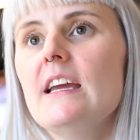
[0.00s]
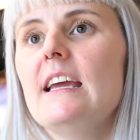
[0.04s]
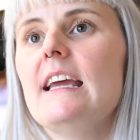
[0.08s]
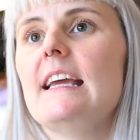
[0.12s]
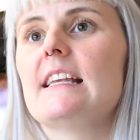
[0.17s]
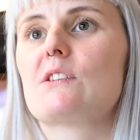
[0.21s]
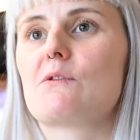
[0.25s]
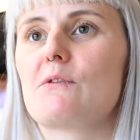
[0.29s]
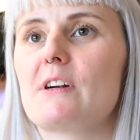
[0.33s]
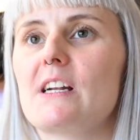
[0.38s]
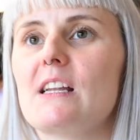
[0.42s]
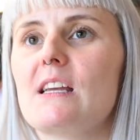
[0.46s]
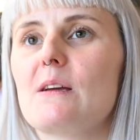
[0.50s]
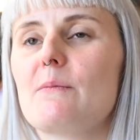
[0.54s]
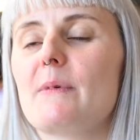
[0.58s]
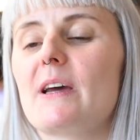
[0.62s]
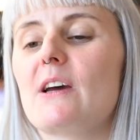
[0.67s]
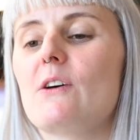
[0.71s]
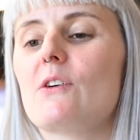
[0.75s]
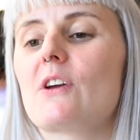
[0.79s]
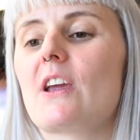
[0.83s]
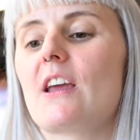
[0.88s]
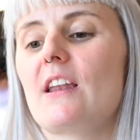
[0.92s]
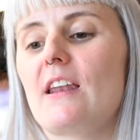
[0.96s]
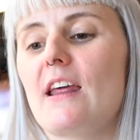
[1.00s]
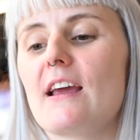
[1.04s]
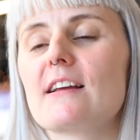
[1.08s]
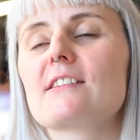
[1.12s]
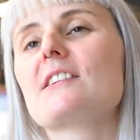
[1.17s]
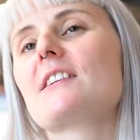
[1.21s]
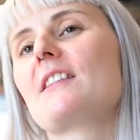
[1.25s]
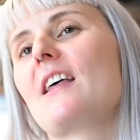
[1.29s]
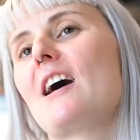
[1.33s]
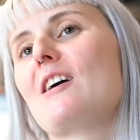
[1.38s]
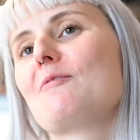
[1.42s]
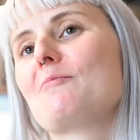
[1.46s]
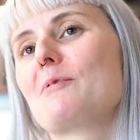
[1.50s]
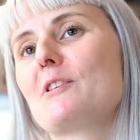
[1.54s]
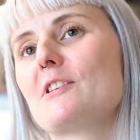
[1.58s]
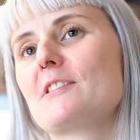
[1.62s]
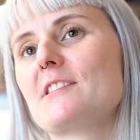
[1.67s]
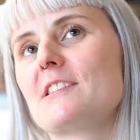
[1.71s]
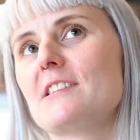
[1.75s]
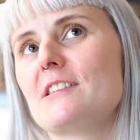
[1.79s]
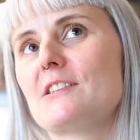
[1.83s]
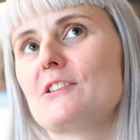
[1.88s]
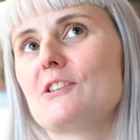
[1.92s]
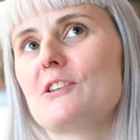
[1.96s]
It's really about connecting that
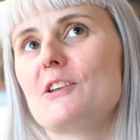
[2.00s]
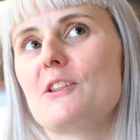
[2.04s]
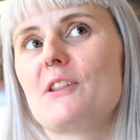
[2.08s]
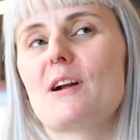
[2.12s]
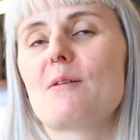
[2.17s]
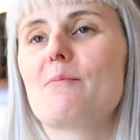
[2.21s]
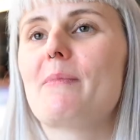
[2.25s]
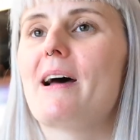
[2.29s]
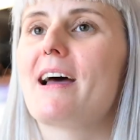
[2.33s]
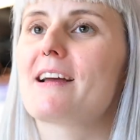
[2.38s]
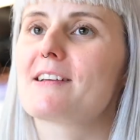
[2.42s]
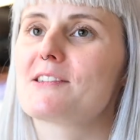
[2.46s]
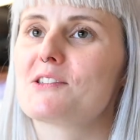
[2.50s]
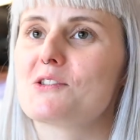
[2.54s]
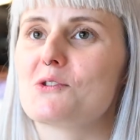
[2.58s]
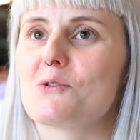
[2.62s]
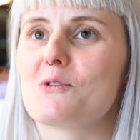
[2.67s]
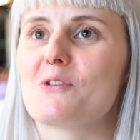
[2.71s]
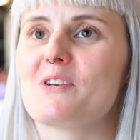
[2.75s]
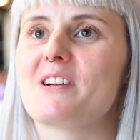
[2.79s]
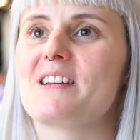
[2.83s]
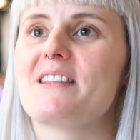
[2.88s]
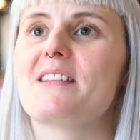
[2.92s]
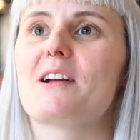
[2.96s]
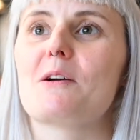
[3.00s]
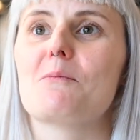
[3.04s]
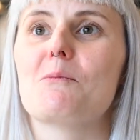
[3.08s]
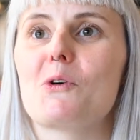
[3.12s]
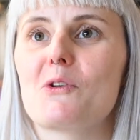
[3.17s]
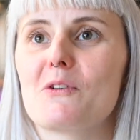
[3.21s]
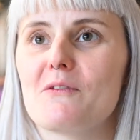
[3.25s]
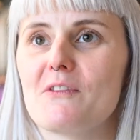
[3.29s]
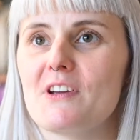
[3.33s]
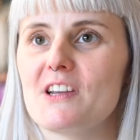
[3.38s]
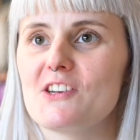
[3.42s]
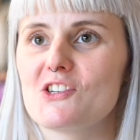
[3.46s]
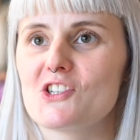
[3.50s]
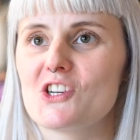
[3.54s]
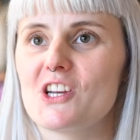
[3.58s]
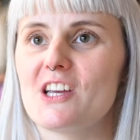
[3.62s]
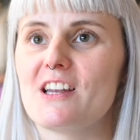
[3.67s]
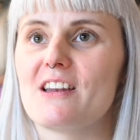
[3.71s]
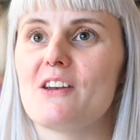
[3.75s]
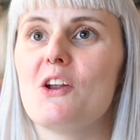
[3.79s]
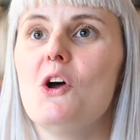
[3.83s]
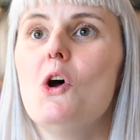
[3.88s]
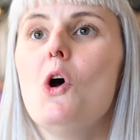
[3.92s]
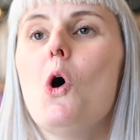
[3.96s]
person to their backstory, their
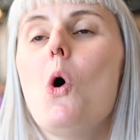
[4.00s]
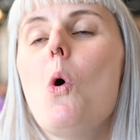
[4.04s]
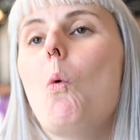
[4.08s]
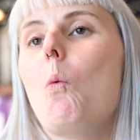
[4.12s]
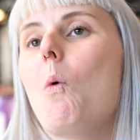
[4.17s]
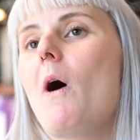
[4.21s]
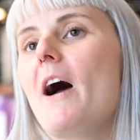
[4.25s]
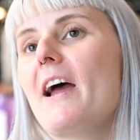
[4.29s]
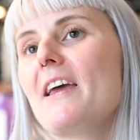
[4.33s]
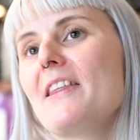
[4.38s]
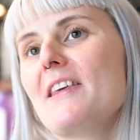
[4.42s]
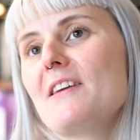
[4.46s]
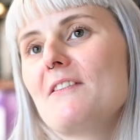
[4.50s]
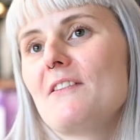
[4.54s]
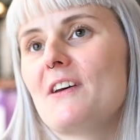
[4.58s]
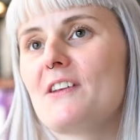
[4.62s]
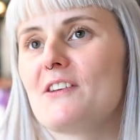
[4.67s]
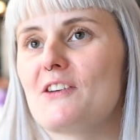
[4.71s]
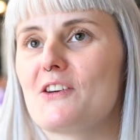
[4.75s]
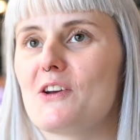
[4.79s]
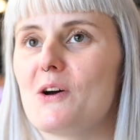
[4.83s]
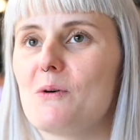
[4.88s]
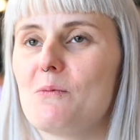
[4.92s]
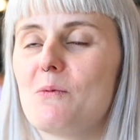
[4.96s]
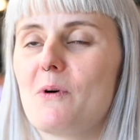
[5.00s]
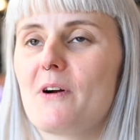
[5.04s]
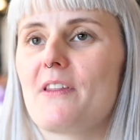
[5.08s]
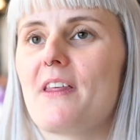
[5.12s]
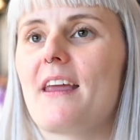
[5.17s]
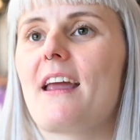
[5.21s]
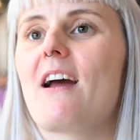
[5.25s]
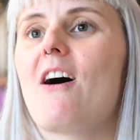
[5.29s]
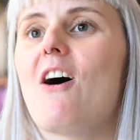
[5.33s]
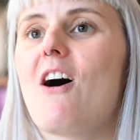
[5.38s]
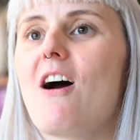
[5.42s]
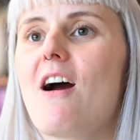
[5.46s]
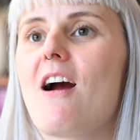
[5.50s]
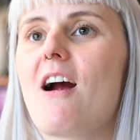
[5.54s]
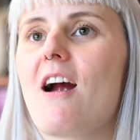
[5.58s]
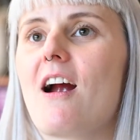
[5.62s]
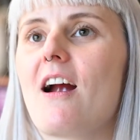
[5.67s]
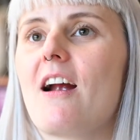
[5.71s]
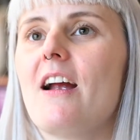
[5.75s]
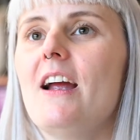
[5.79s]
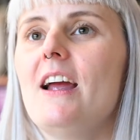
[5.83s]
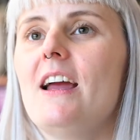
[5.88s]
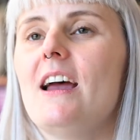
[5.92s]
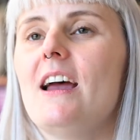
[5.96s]
motivation, why they've ended up where they
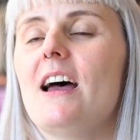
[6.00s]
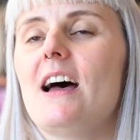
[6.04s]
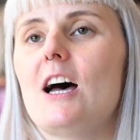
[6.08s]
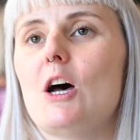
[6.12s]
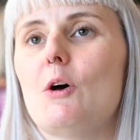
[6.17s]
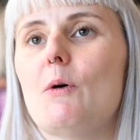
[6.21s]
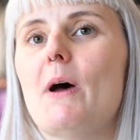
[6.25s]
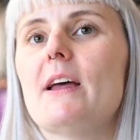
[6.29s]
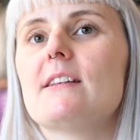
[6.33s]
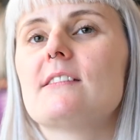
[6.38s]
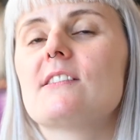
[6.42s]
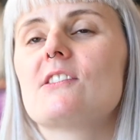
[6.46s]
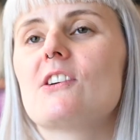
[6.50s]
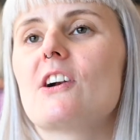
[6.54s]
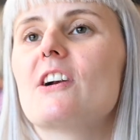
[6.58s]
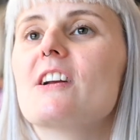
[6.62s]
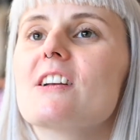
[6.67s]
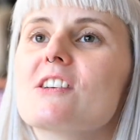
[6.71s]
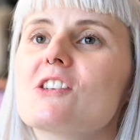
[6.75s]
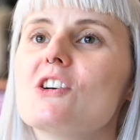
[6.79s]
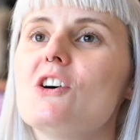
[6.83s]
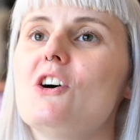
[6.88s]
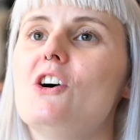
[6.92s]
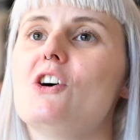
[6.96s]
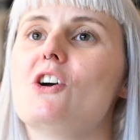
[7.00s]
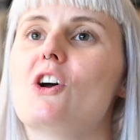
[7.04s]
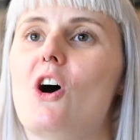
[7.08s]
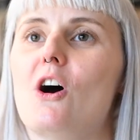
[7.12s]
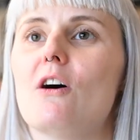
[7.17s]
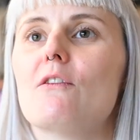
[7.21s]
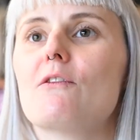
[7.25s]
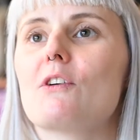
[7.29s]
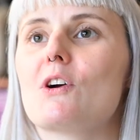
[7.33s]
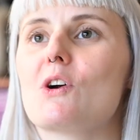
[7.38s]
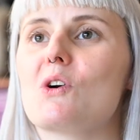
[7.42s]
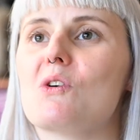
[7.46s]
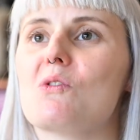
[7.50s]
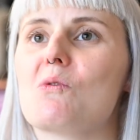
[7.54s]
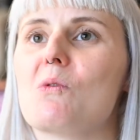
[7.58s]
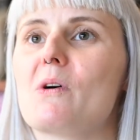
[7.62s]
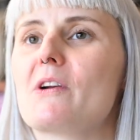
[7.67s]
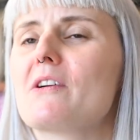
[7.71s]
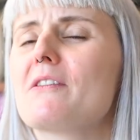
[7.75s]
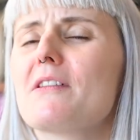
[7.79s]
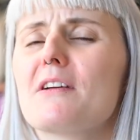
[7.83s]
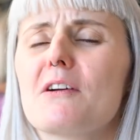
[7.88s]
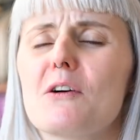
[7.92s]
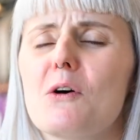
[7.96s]
are, and starting to uncover what
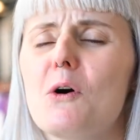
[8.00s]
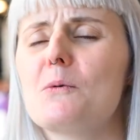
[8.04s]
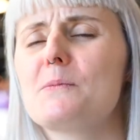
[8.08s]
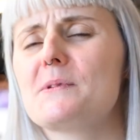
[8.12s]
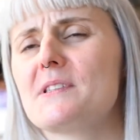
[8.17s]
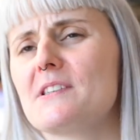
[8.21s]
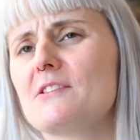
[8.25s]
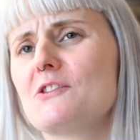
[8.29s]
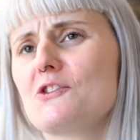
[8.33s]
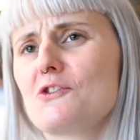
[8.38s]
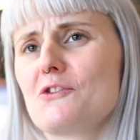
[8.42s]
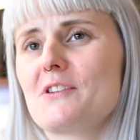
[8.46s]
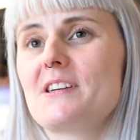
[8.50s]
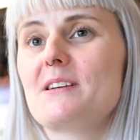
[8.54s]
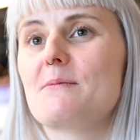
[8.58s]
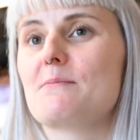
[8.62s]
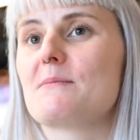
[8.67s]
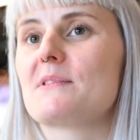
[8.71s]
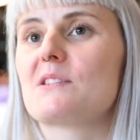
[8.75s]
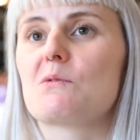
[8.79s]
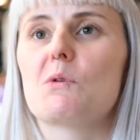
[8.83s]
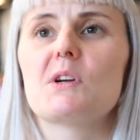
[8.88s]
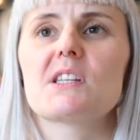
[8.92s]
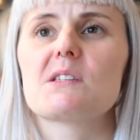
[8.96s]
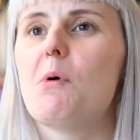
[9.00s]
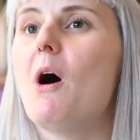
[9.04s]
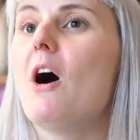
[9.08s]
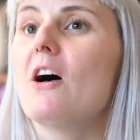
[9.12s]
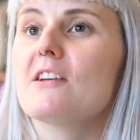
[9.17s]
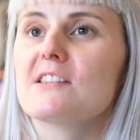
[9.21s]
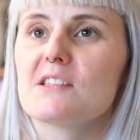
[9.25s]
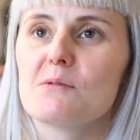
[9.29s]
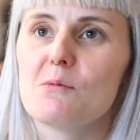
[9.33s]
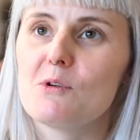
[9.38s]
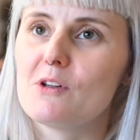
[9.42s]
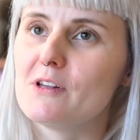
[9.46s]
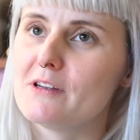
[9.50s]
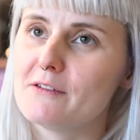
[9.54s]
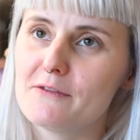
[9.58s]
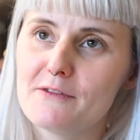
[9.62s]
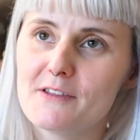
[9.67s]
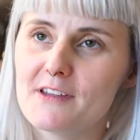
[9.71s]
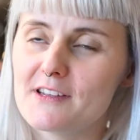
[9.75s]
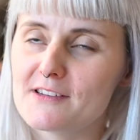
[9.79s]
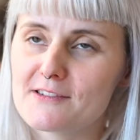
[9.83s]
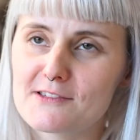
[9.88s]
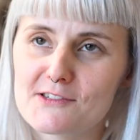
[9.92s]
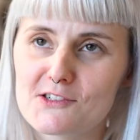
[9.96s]
are their hopes and dreams, what's possible if
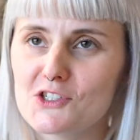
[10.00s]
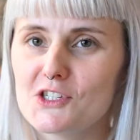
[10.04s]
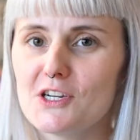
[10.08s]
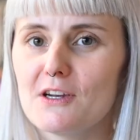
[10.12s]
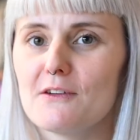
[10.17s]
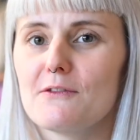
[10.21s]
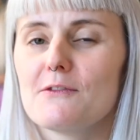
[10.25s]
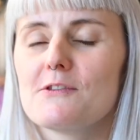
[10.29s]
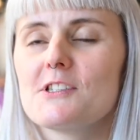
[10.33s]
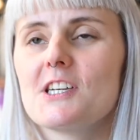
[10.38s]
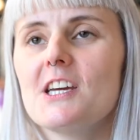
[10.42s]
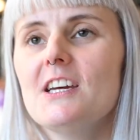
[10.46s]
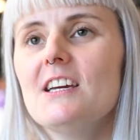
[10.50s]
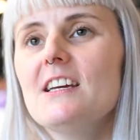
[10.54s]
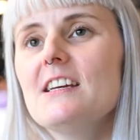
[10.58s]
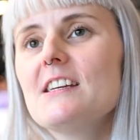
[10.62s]
things shift.